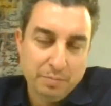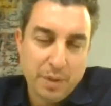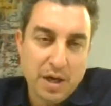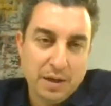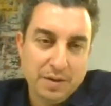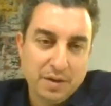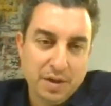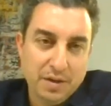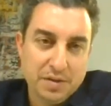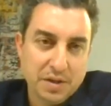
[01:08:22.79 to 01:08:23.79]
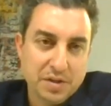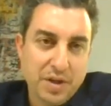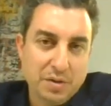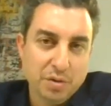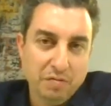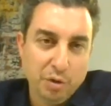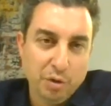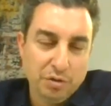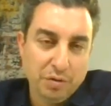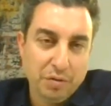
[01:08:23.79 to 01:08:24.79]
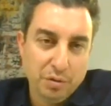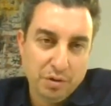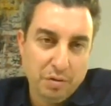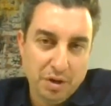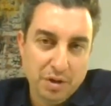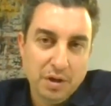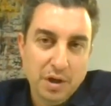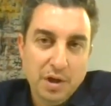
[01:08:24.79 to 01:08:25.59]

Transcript: by decree 6,433.